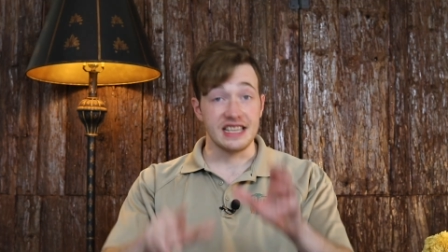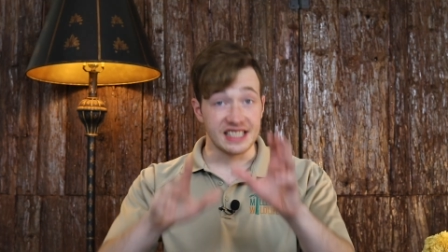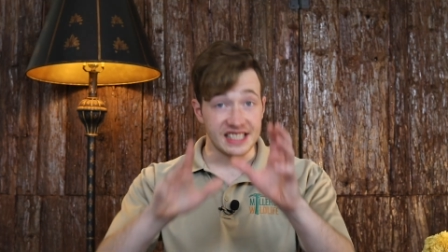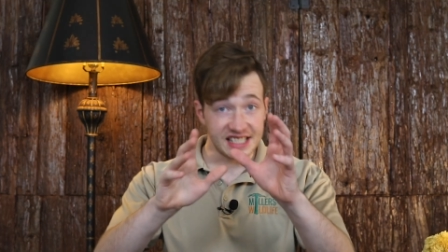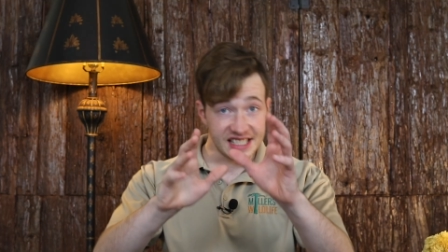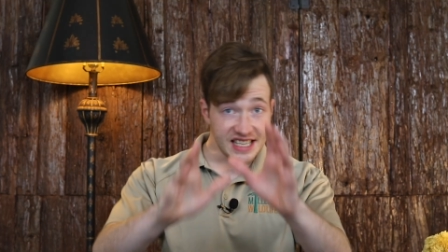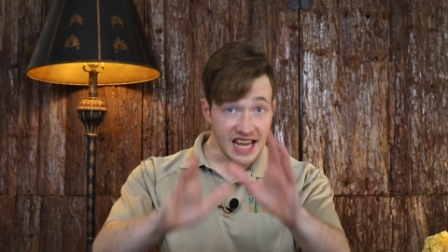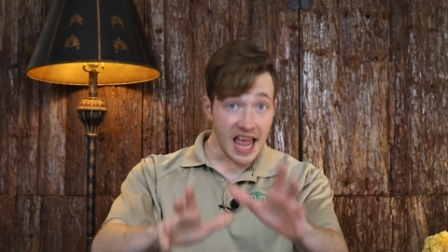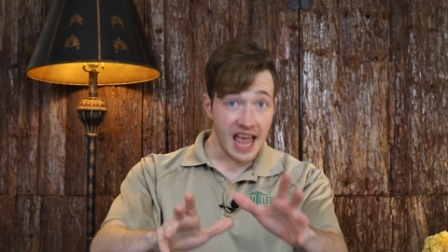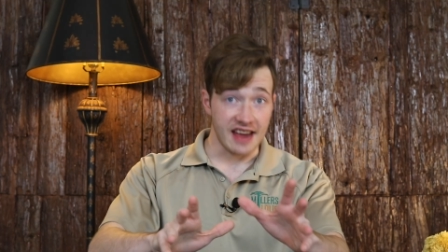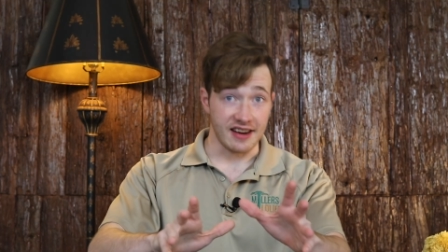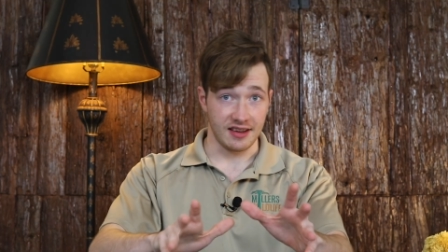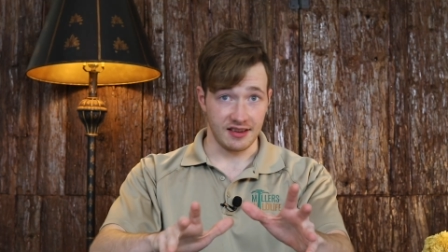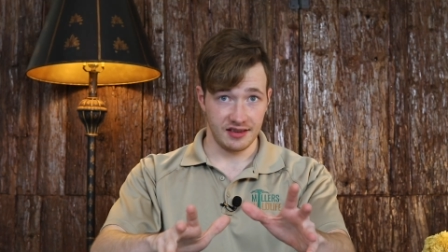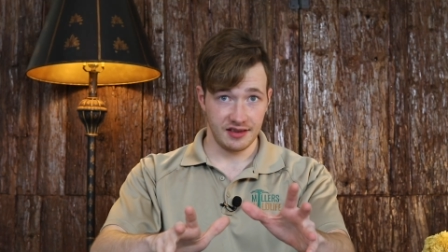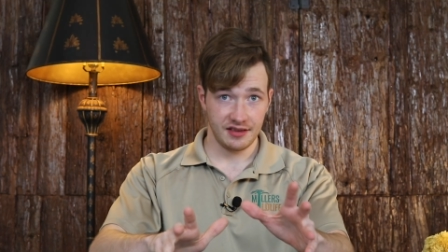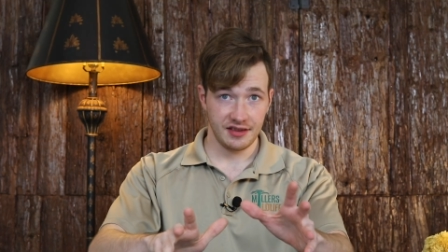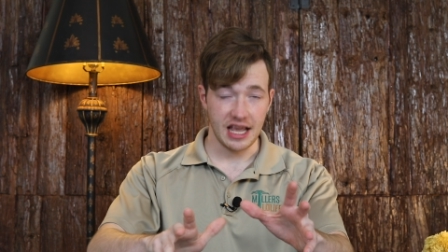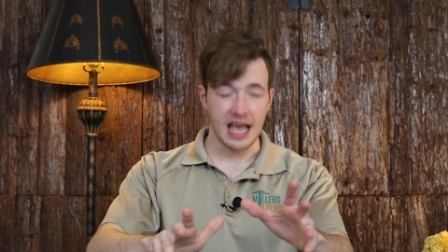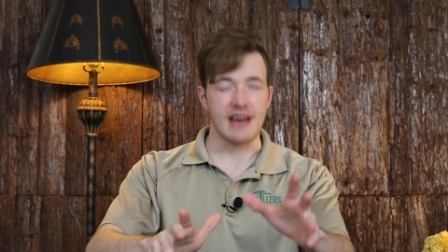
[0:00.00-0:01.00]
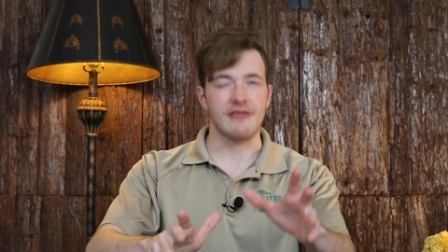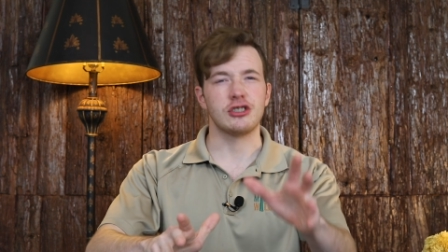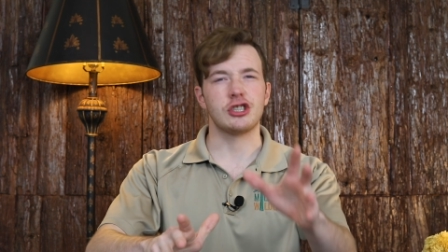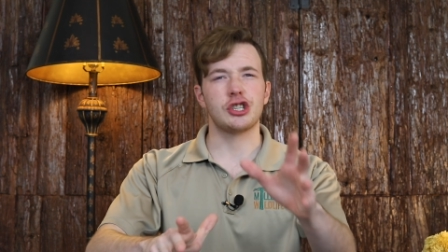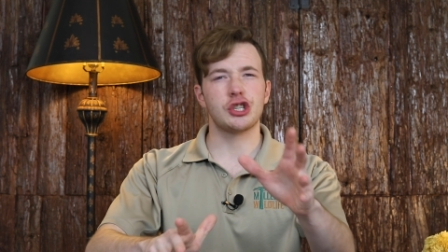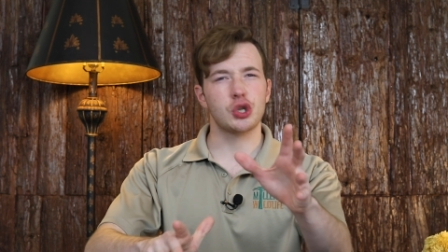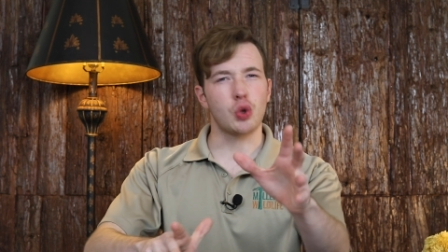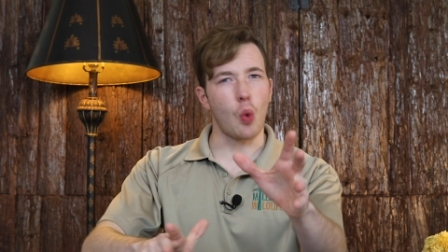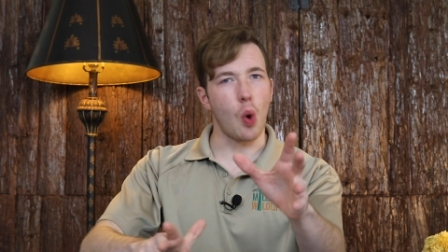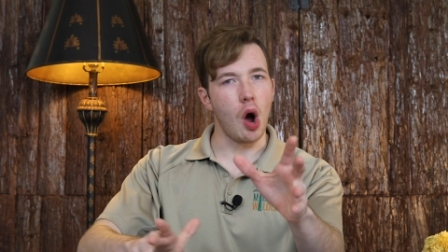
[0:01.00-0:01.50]
Instead, they have
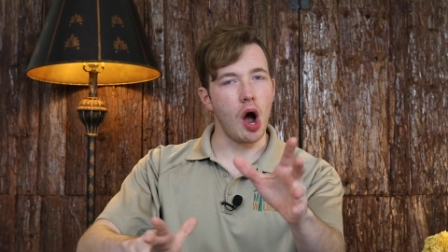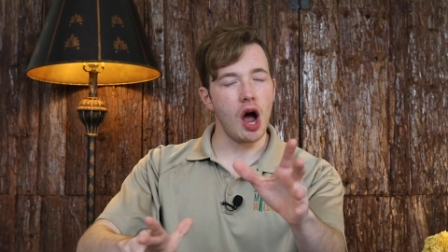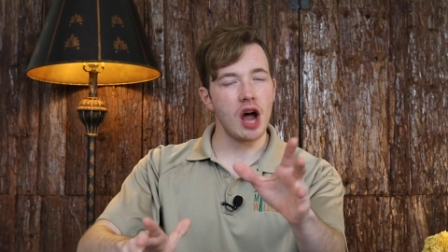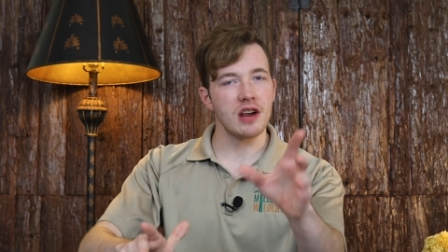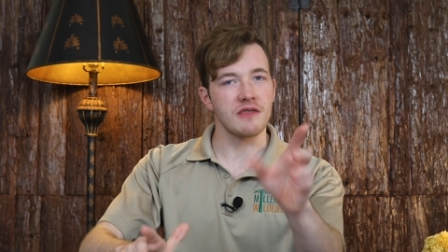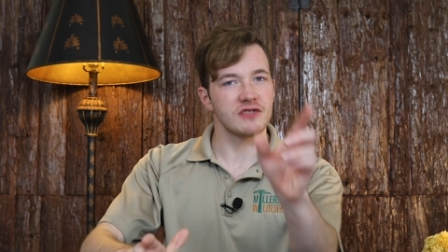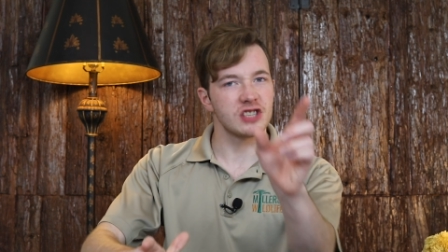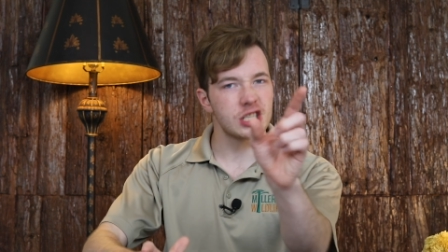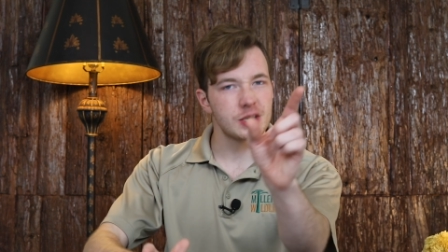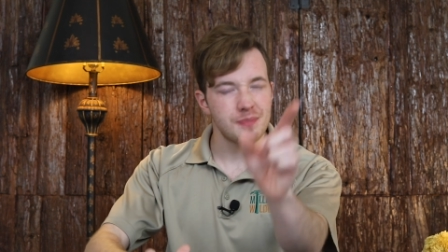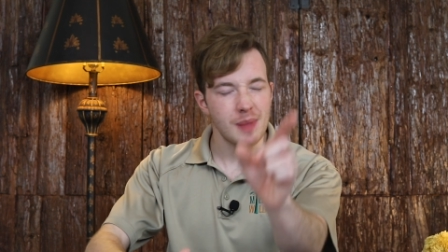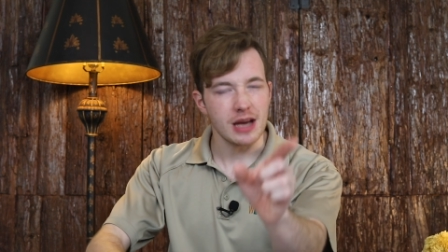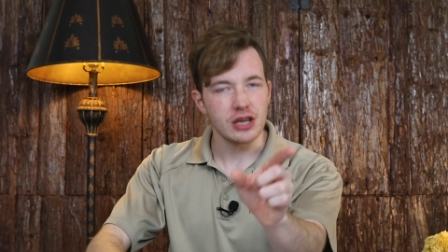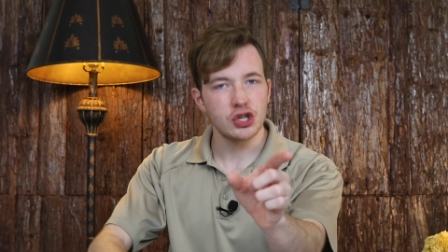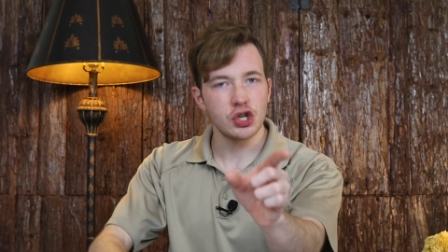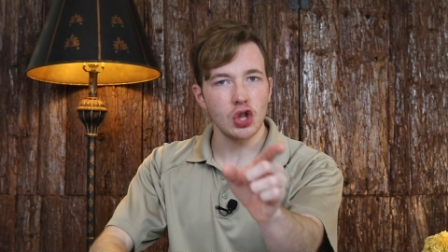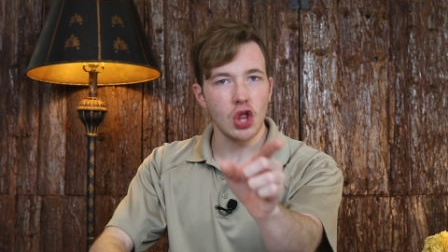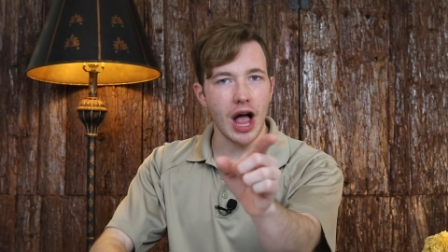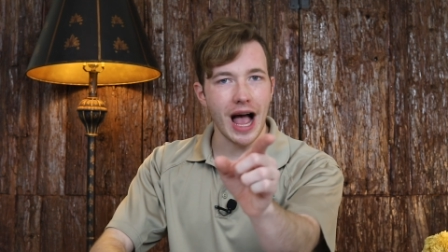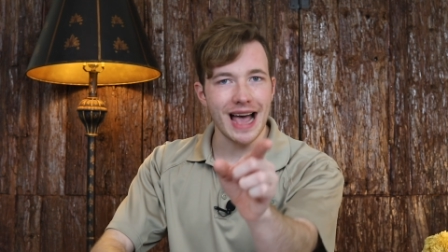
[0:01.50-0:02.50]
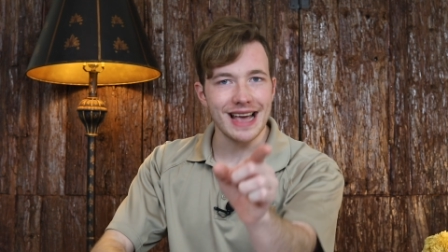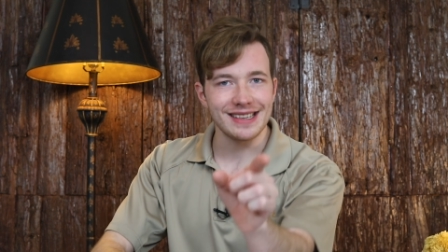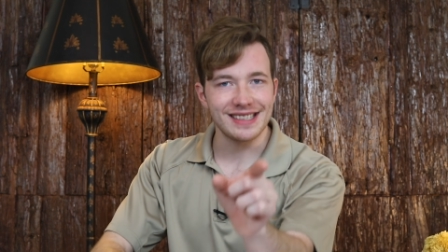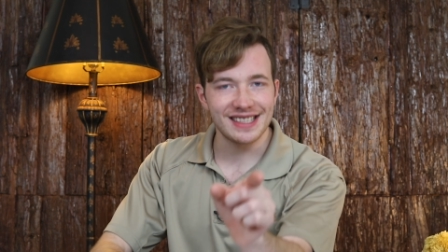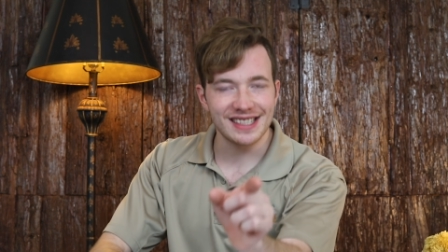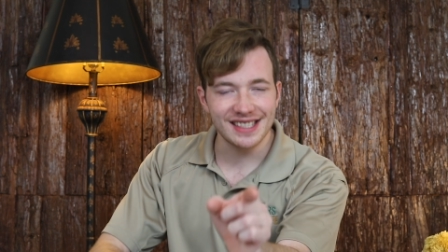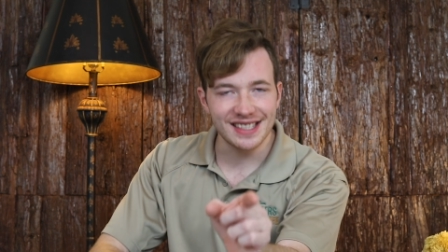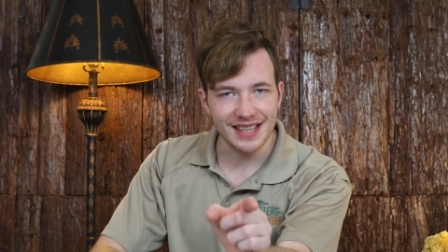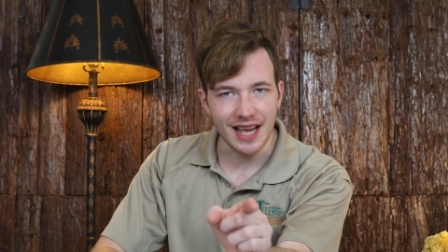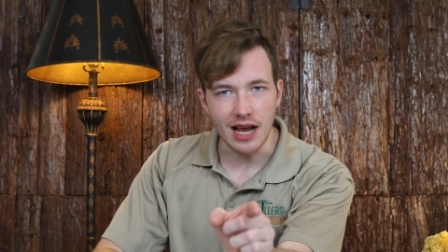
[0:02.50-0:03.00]
a squad of
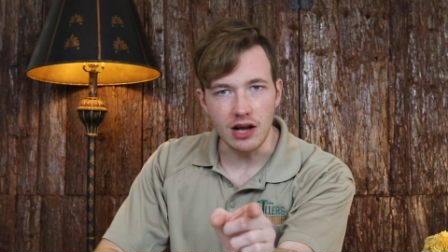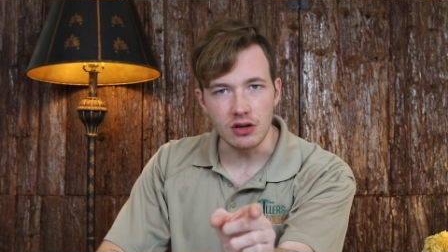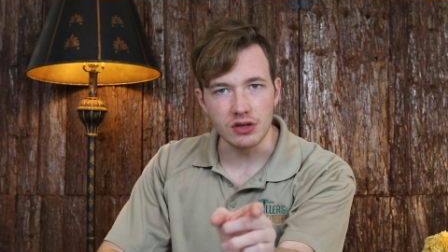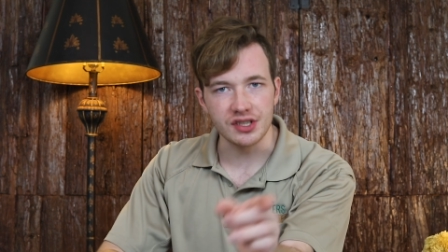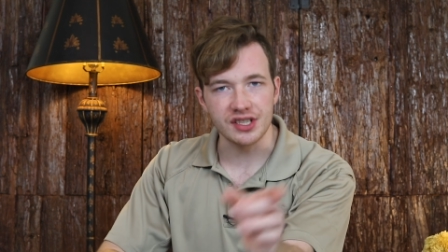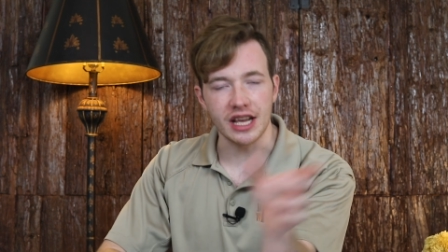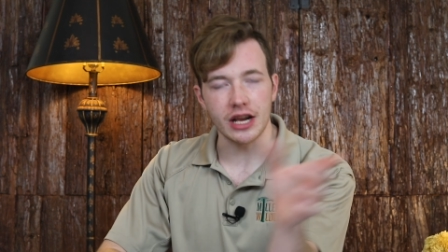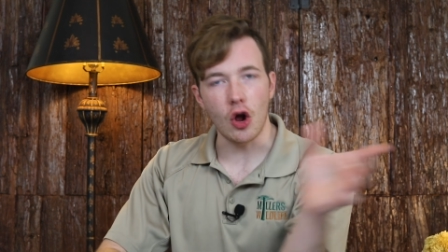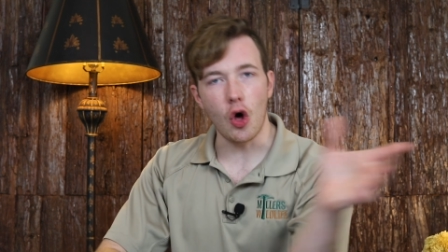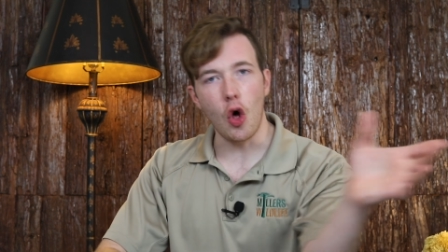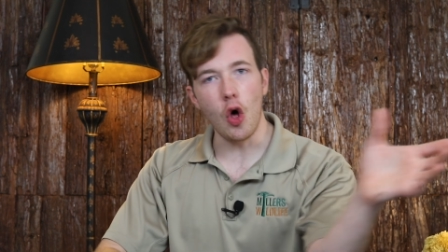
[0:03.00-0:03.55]
specialized cells that